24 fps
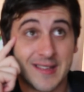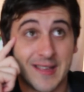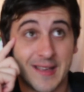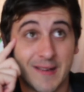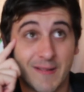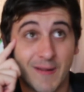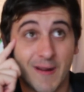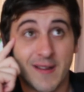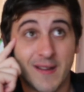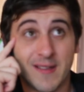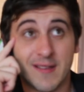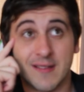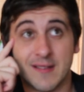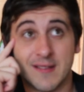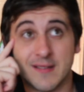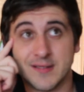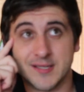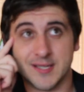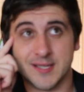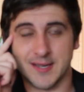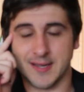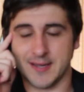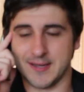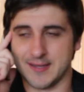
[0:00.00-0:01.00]
Yeah, mate?
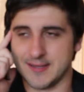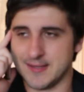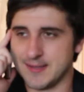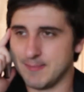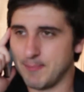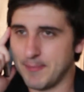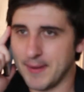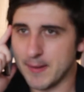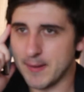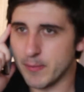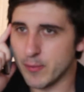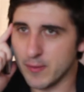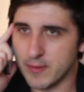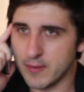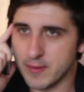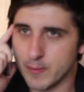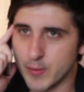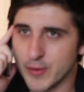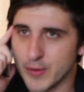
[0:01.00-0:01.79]
Jeez, people in the